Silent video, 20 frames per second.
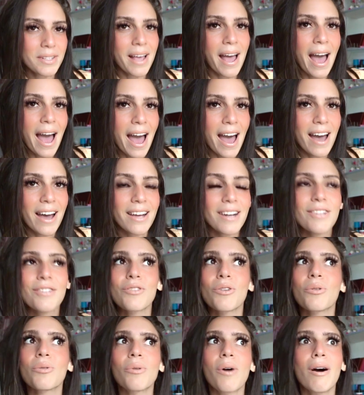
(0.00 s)
had.
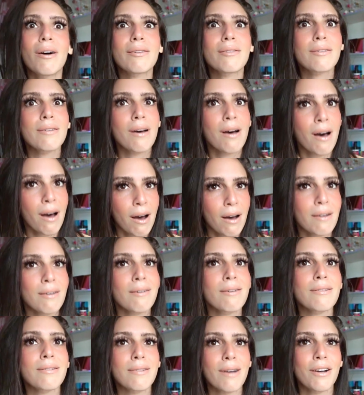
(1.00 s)
So a ton,
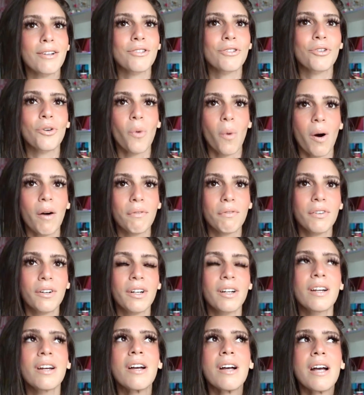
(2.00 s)
a ton to
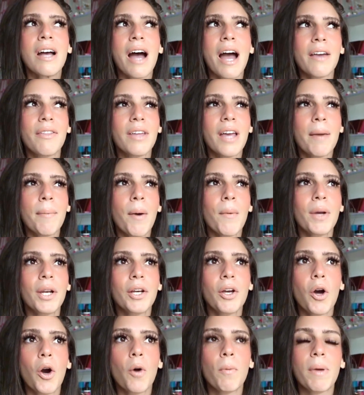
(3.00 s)
offer. I think I might want to
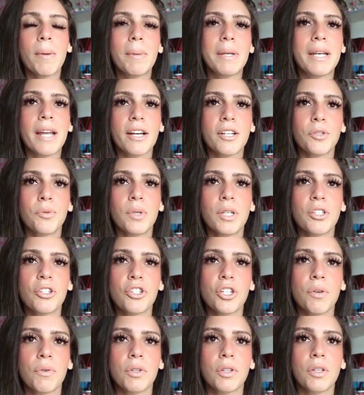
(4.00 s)
go maybe next week to
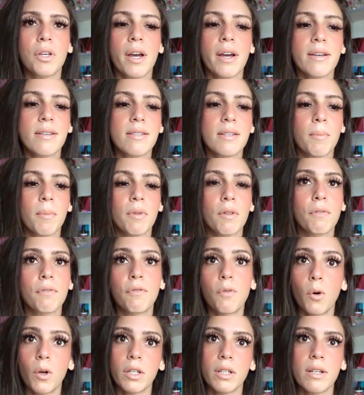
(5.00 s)
share with you guys some of the
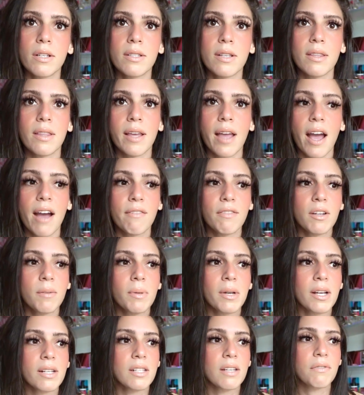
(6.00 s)
full goods that they have there
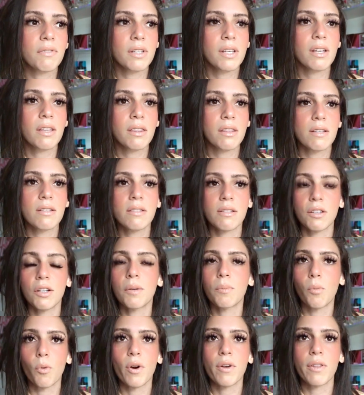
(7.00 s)
because I feel like this year
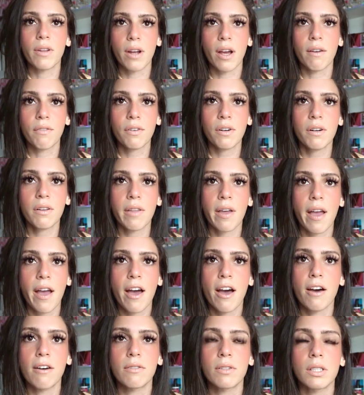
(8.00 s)
more than ever they
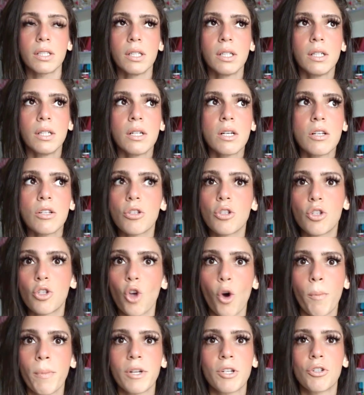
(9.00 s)
have
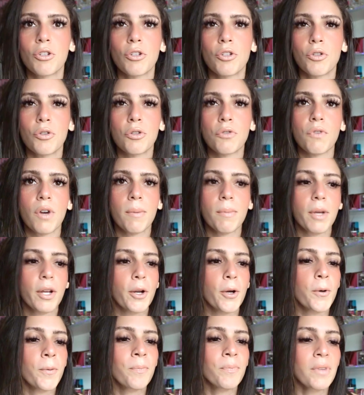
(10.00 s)
so much to choose from, you
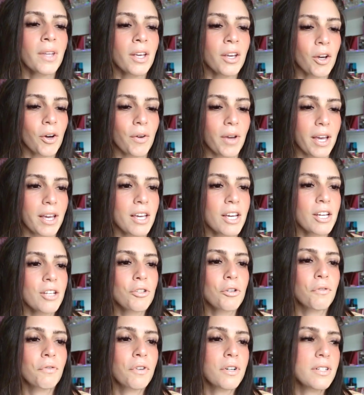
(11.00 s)
know? Okay,
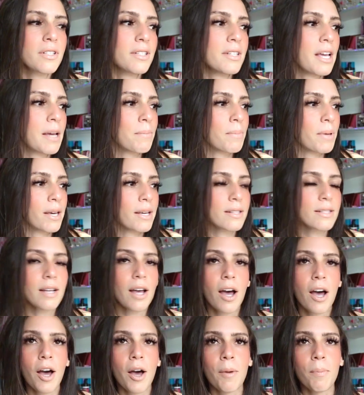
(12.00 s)
so firstly, I picked
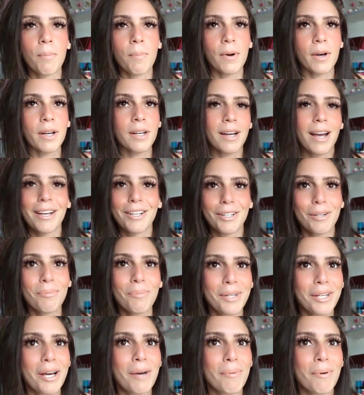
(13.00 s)
up, I didn't
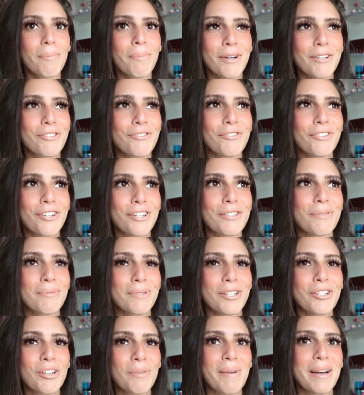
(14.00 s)
pick up a bunch of goods from
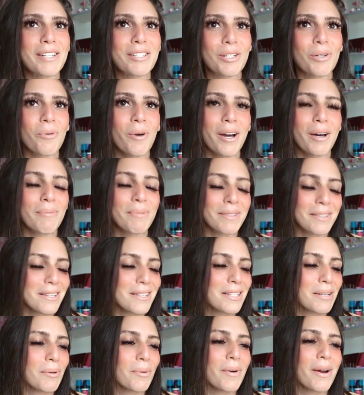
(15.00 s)
TJ Maxx in a while, but this
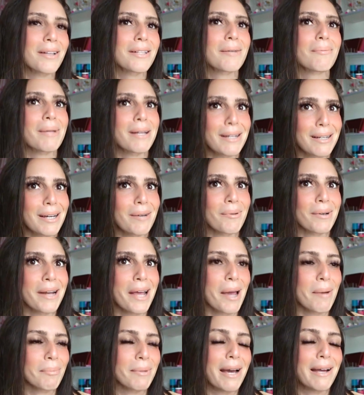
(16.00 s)
time around, I'm like, I went
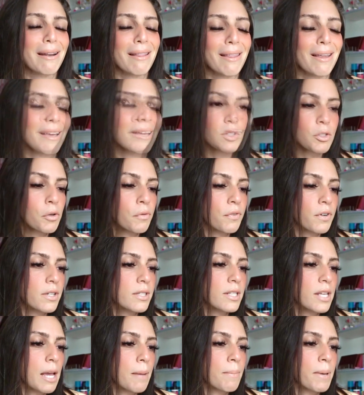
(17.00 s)
ham kind of thing. So
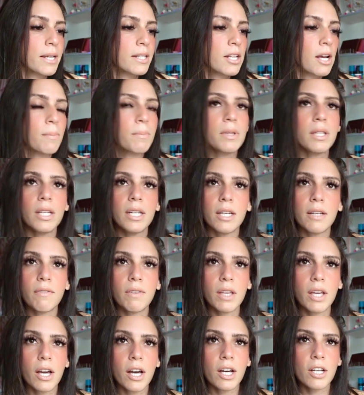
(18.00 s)
firstly, I picked up the
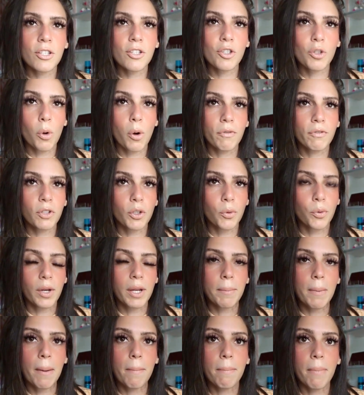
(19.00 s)
Nivea Soft
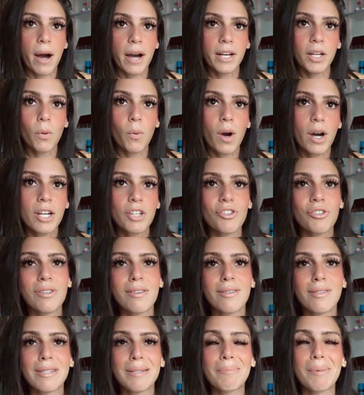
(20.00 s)
Cream Body Wash.
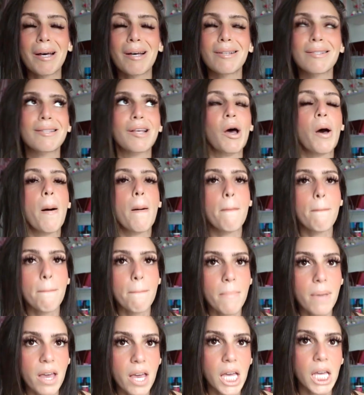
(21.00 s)
This smells
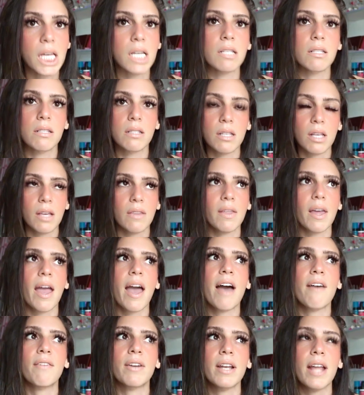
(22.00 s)
amazing. They
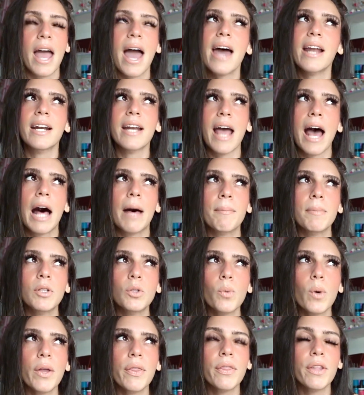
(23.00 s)
have it, had an
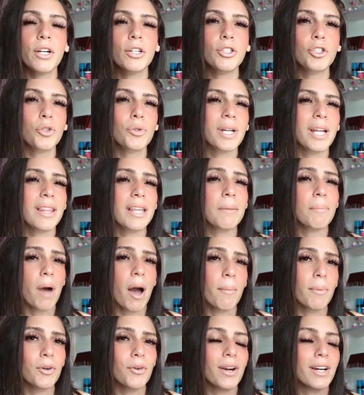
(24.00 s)
almond one there too, and I think
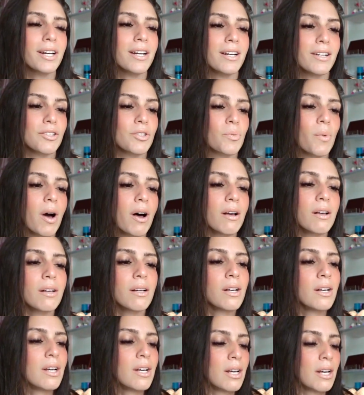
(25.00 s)
pomegranate as well.
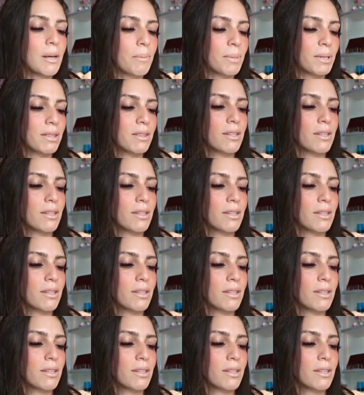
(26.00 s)
But